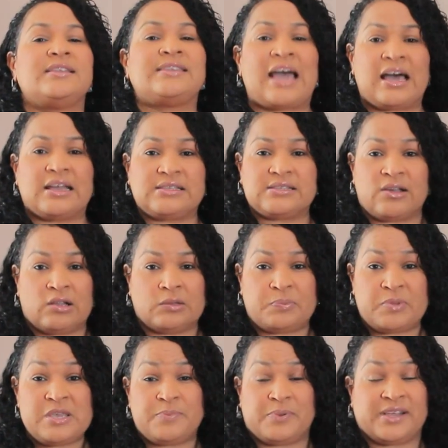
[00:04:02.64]
Dancehall
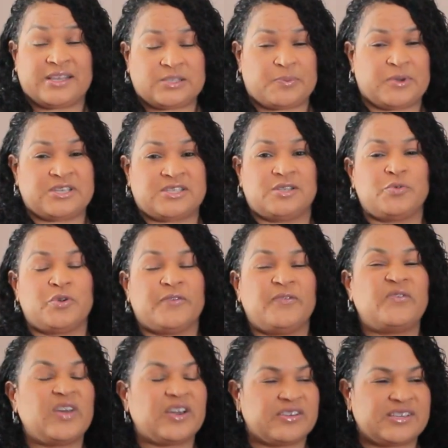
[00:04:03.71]
people especially were
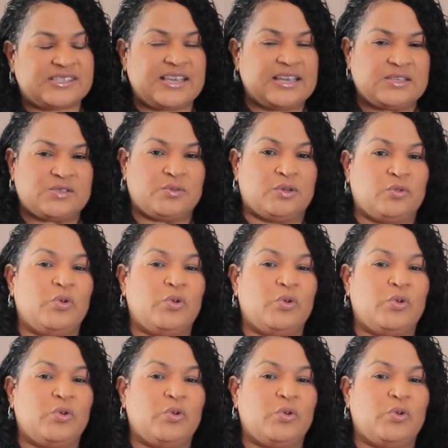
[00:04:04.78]
very sexual.